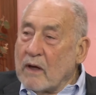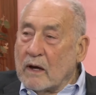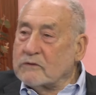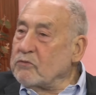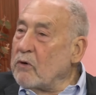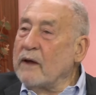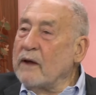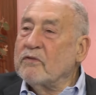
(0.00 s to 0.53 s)

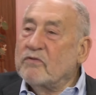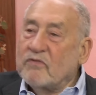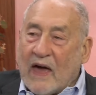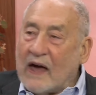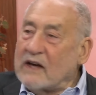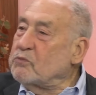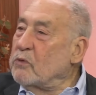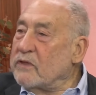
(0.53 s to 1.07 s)
That's right.
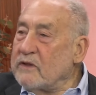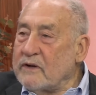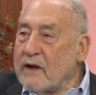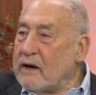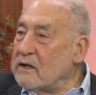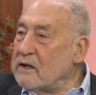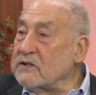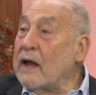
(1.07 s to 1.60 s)
That's what the
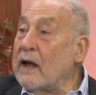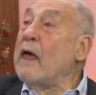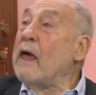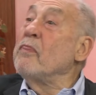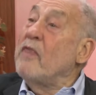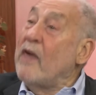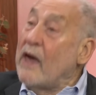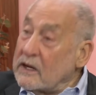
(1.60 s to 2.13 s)
data said,
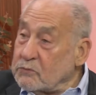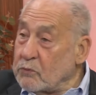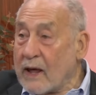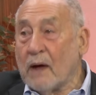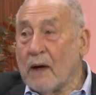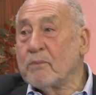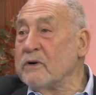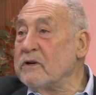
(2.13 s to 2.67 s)
and that's
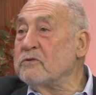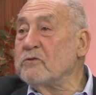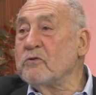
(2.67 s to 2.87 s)
what happened